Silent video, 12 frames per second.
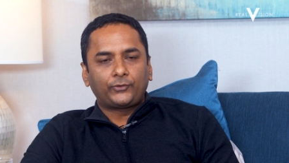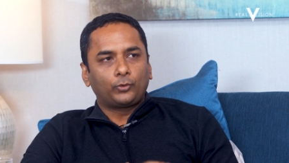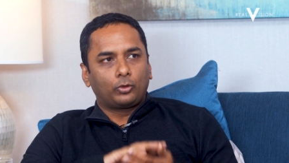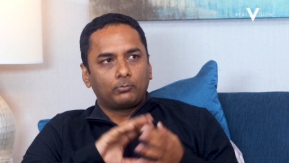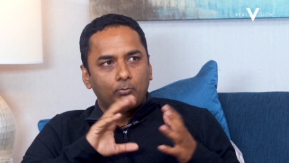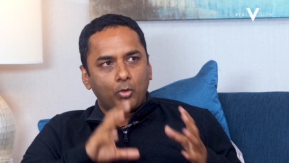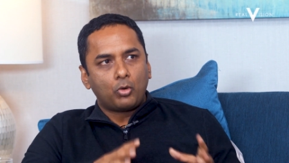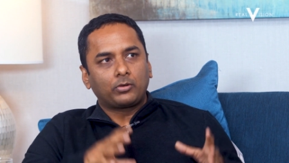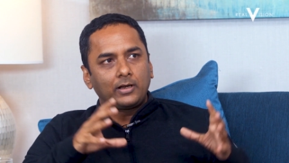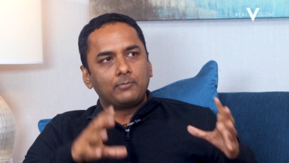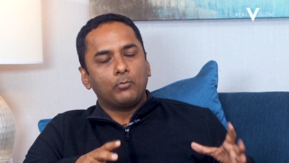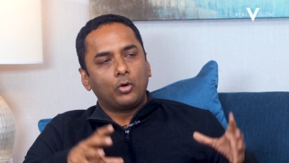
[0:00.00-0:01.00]
store
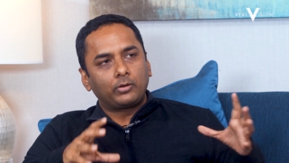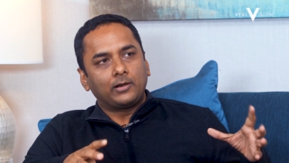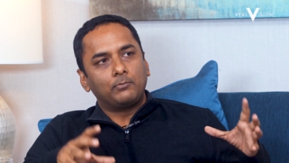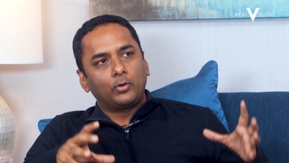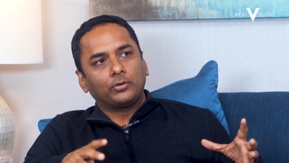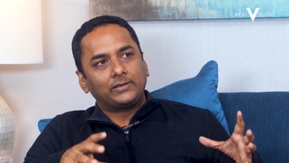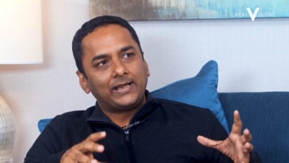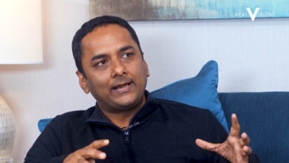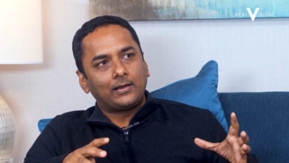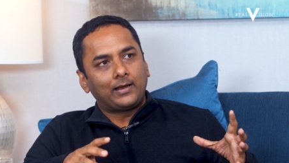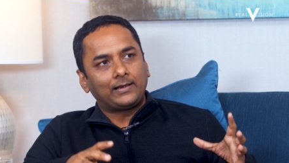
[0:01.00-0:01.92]
more and more and more data.